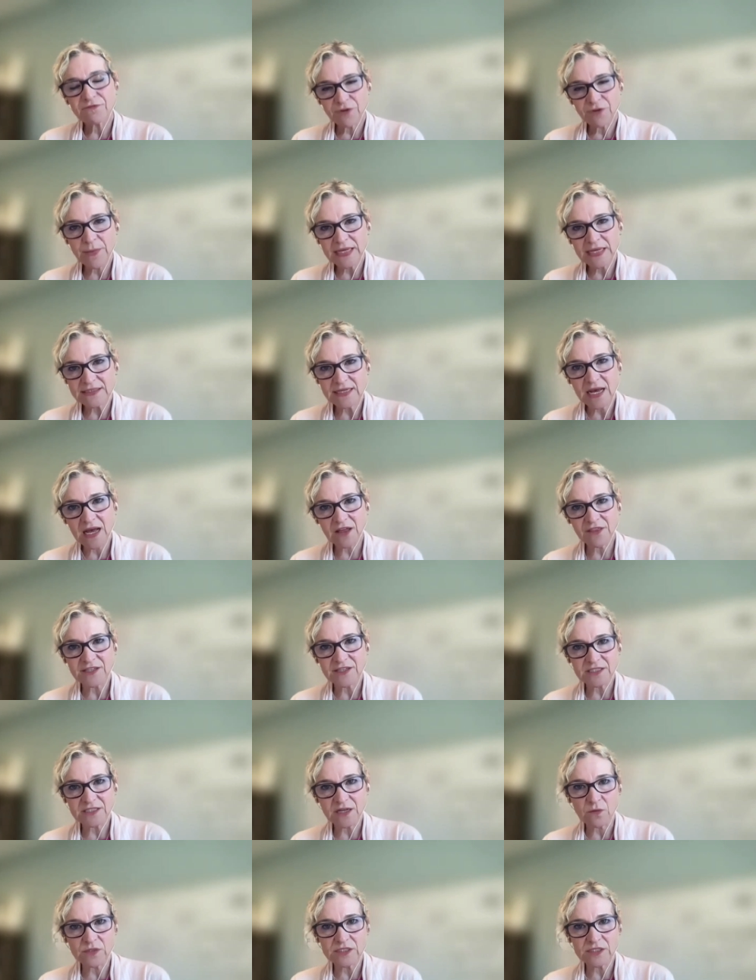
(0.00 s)
But for mental health,
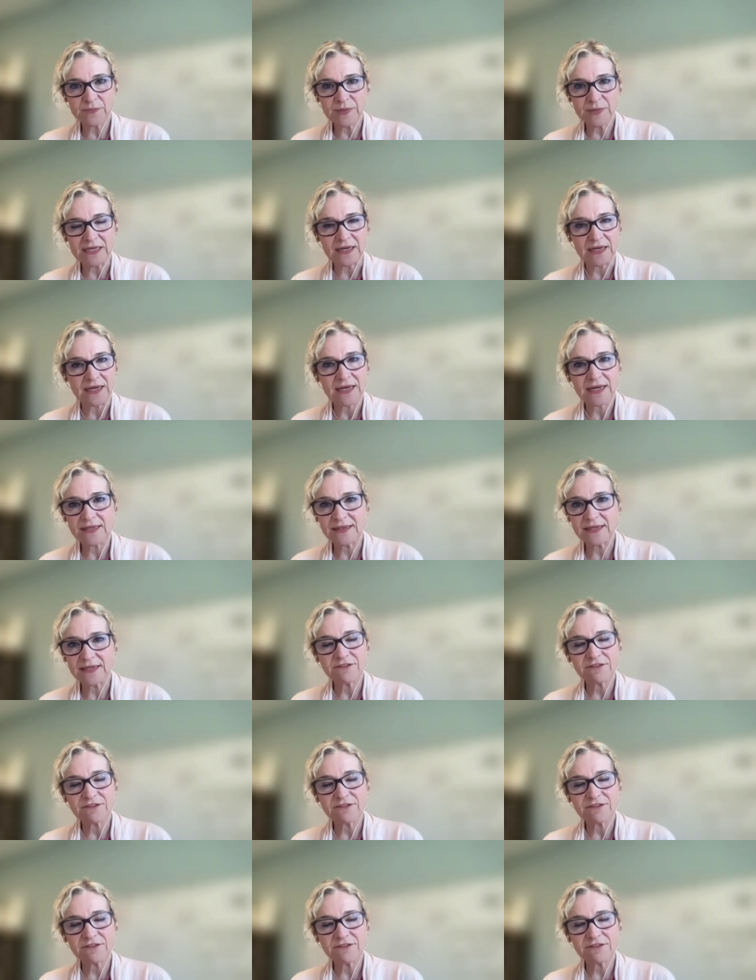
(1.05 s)
it's always been a, a,